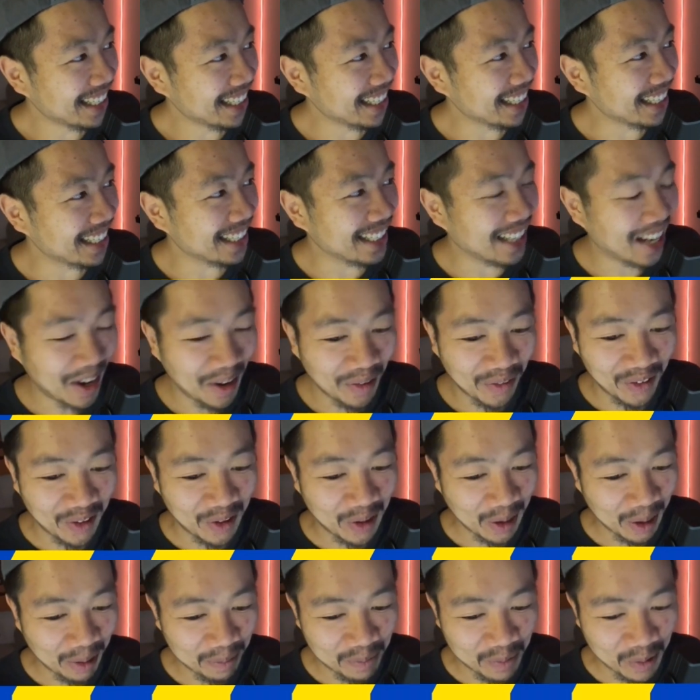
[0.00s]
Yeah, I
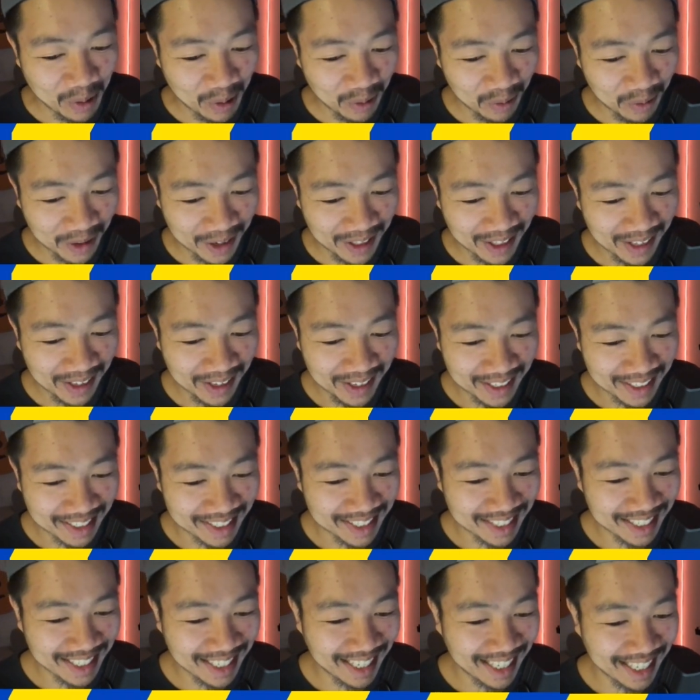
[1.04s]
forgot I bought one of
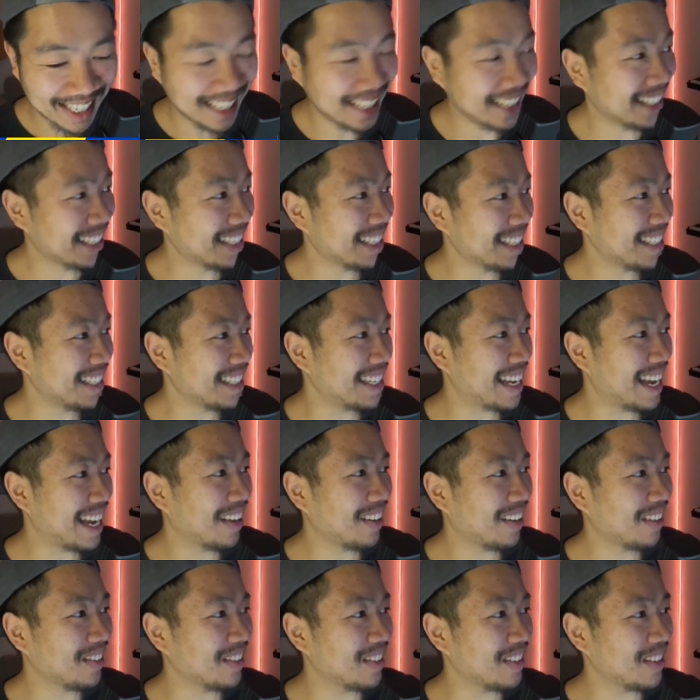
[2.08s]
these.
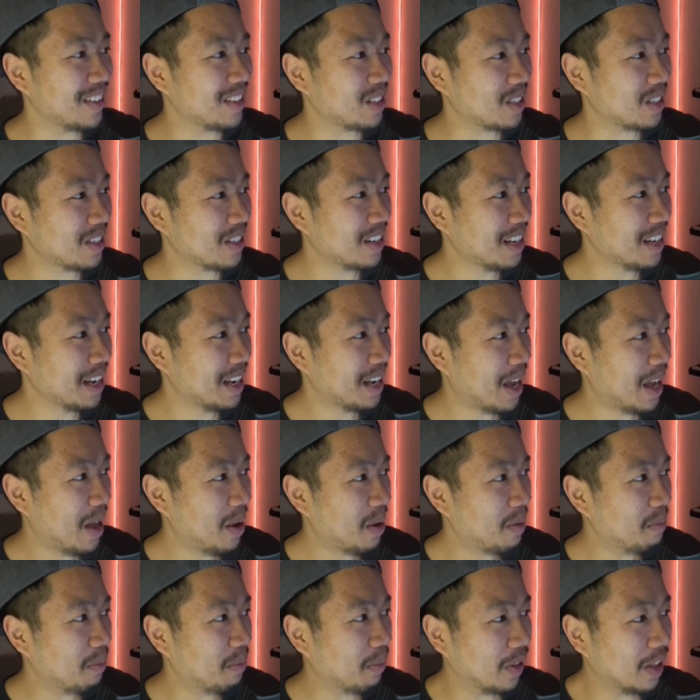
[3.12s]
Shadowless
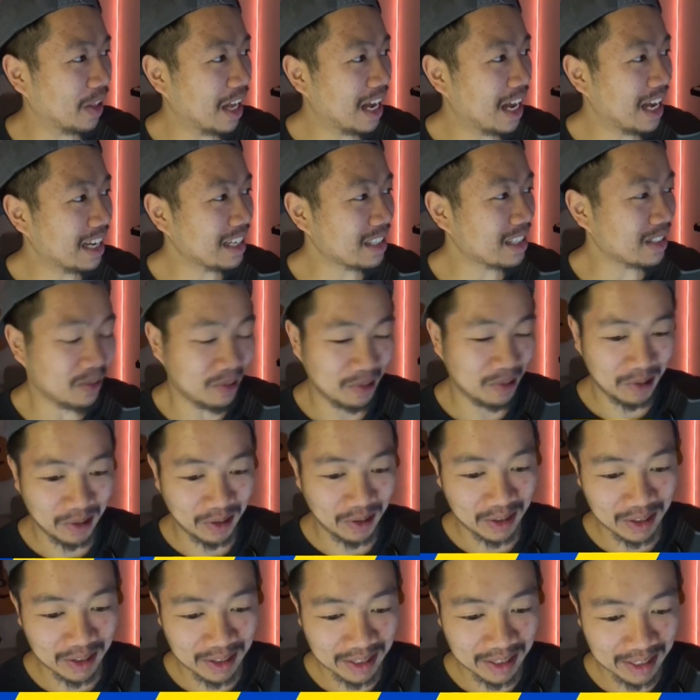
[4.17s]

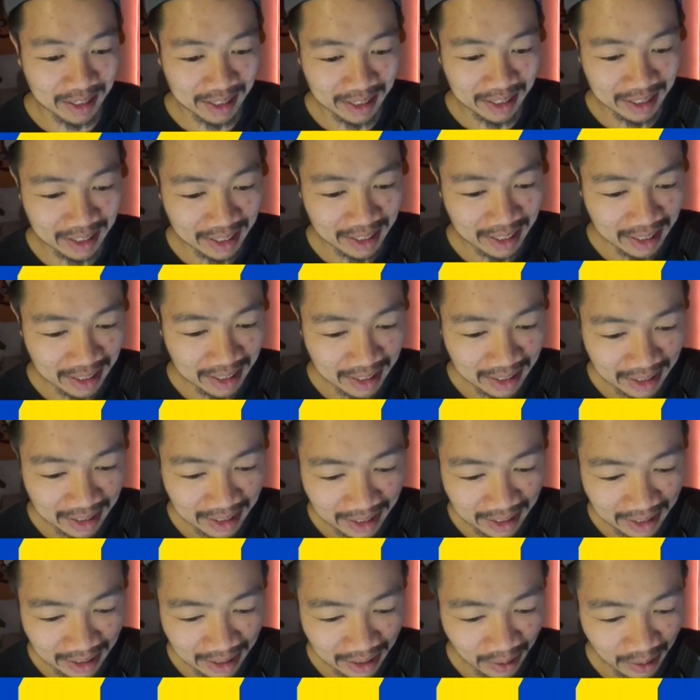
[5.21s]
Blastoise.
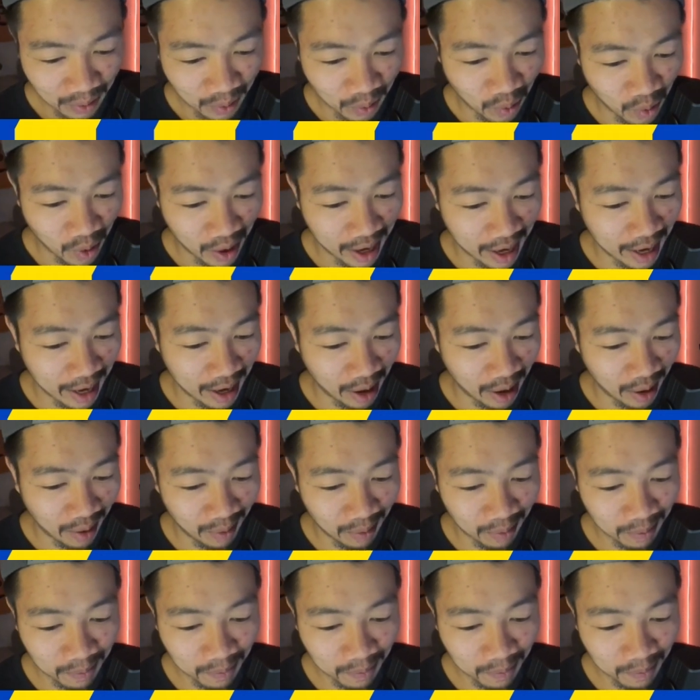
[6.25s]
Wow.